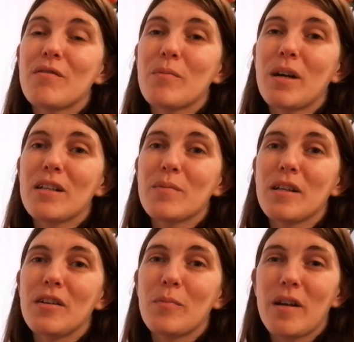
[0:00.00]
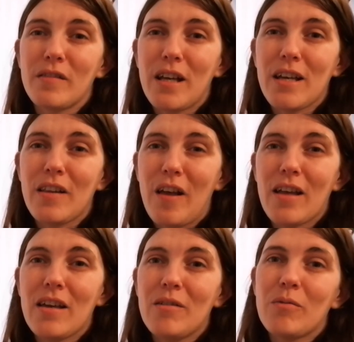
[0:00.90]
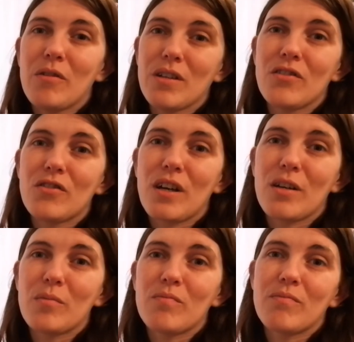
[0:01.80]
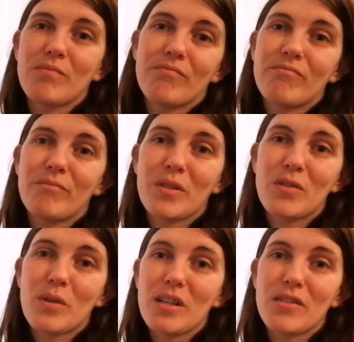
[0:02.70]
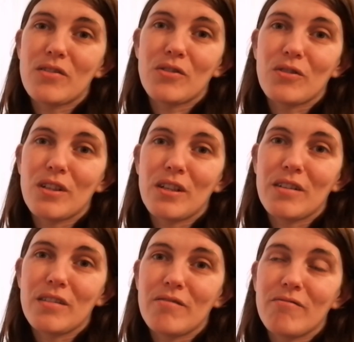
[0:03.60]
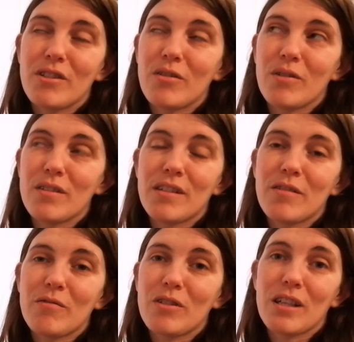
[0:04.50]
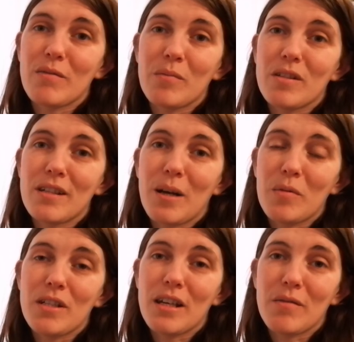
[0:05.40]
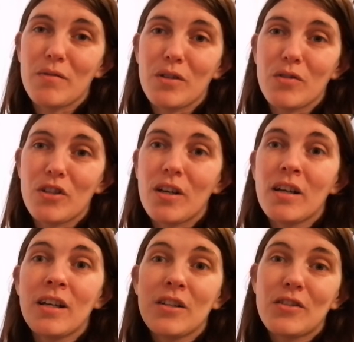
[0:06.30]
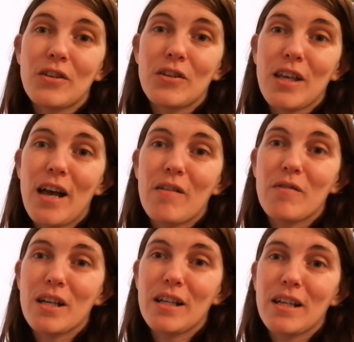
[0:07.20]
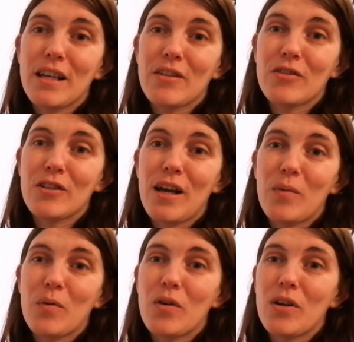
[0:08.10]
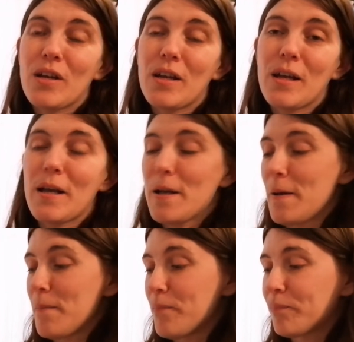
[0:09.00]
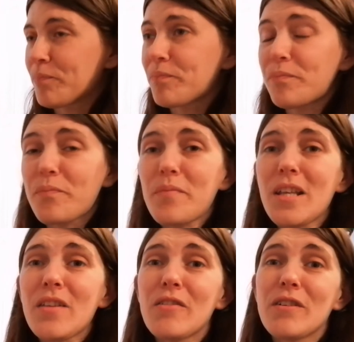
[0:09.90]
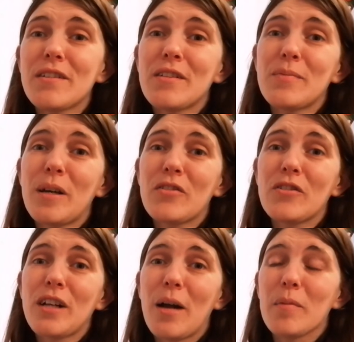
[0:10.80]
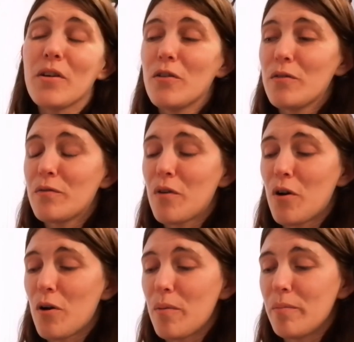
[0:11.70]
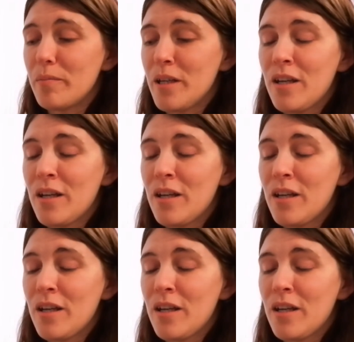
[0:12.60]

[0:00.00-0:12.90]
it reminds me a little bit of Liar Liar, where he's trying to persuade his son that he's going to give him the time of day in future. So yeah, really enjoy that one. There is a special cameo from